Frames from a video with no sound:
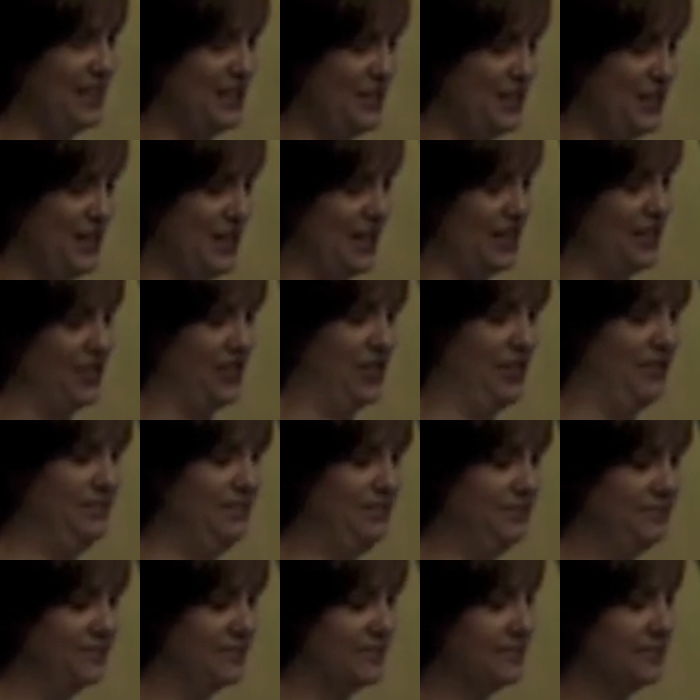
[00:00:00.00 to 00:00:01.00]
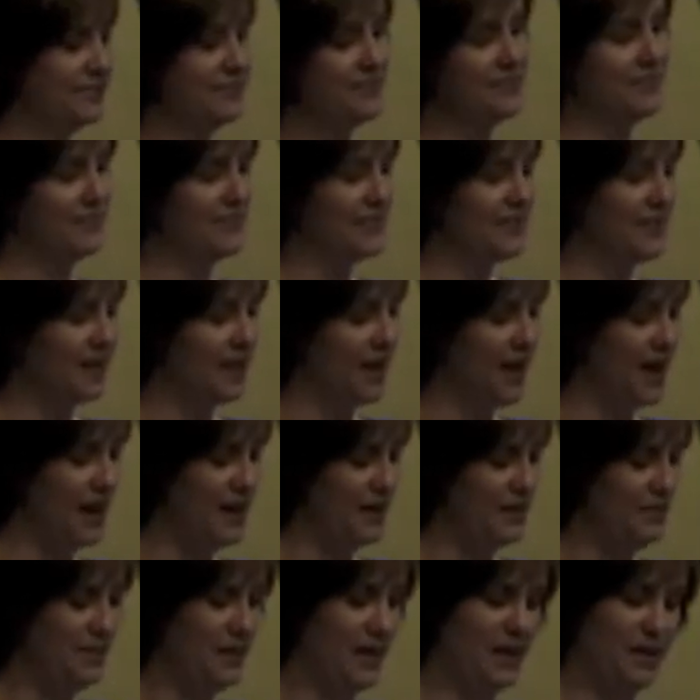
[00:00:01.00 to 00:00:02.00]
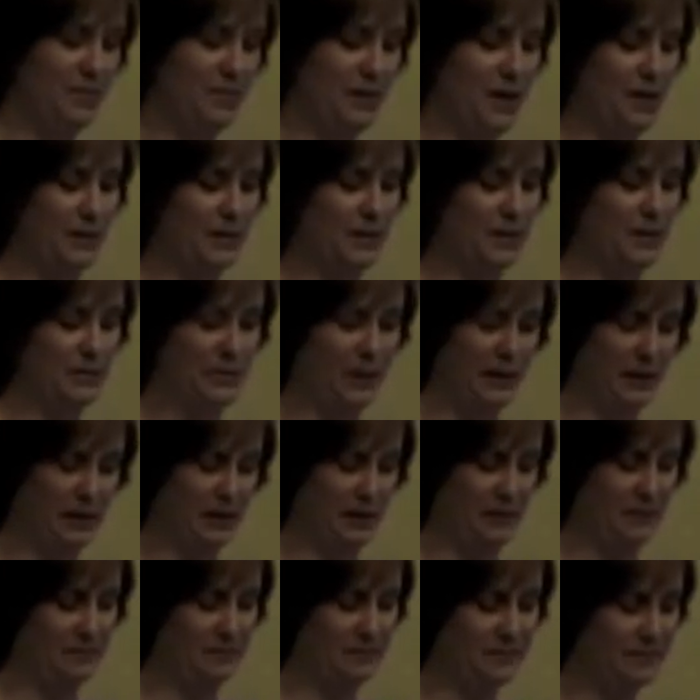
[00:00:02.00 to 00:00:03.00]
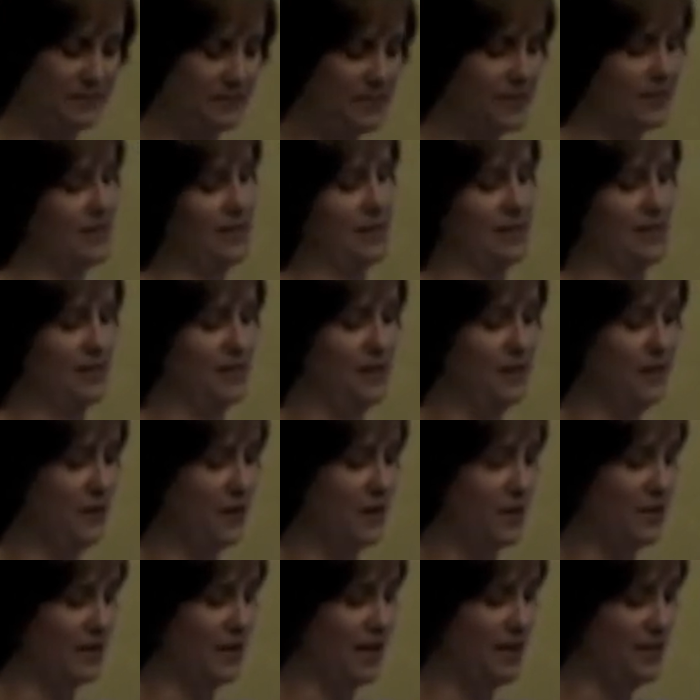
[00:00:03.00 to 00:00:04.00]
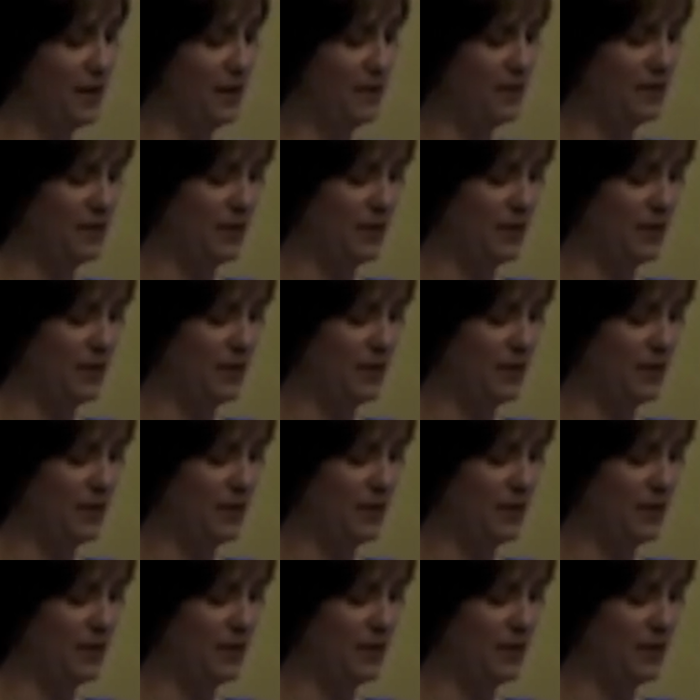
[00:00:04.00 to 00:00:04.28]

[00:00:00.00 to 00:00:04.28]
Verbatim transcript: introduction. I am not a public speaker. This is the first time I've